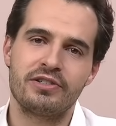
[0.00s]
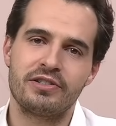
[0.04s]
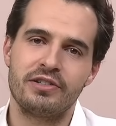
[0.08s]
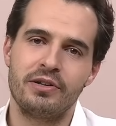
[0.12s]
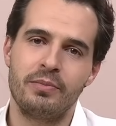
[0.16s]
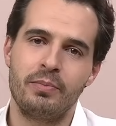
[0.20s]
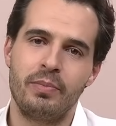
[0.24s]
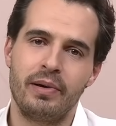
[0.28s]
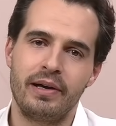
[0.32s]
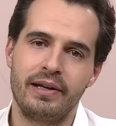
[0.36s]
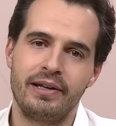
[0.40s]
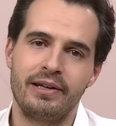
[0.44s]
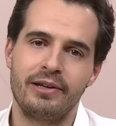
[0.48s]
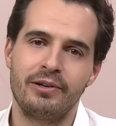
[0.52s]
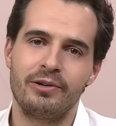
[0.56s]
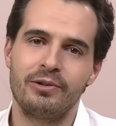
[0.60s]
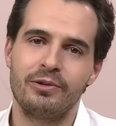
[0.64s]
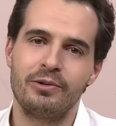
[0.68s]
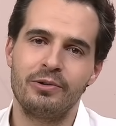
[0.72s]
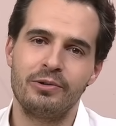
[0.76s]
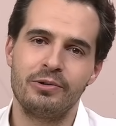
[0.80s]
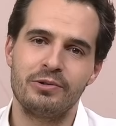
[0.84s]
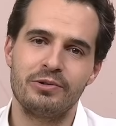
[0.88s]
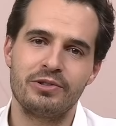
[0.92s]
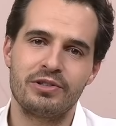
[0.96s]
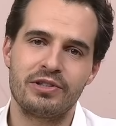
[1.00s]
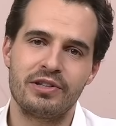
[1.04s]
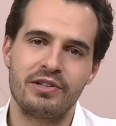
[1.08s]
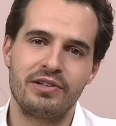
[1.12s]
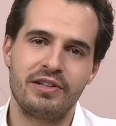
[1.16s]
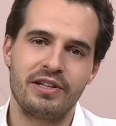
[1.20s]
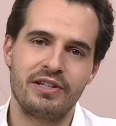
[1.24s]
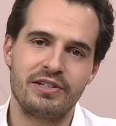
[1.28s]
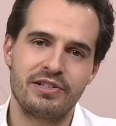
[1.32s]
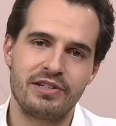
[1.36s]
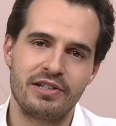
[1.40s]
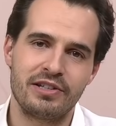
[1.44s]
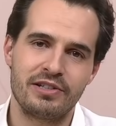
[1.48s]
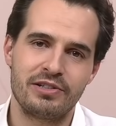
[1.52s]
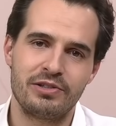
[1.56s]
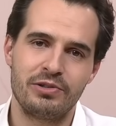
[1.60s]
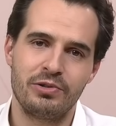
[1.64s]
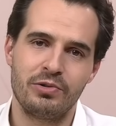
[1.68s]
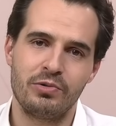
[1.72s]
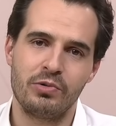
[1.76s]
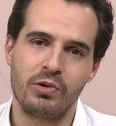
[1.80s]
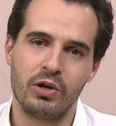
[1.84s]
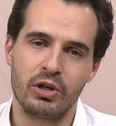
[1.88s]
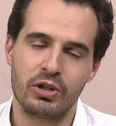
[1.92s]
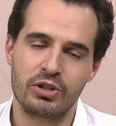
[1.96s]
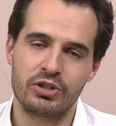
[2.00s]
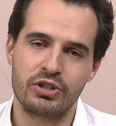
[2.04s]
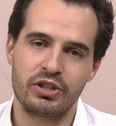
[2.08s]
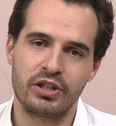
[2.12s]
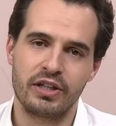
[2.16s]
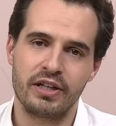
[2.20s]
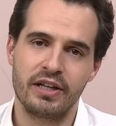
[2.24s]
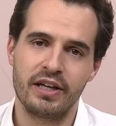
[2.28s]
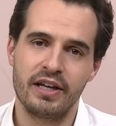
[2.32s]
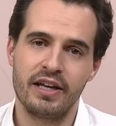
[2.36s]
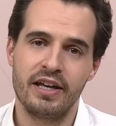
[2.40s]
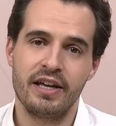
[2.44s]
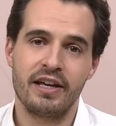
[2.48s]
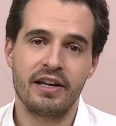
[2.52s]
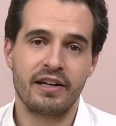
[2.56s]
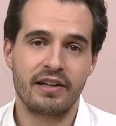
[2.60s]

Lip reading: depending on whose statistics you're watching,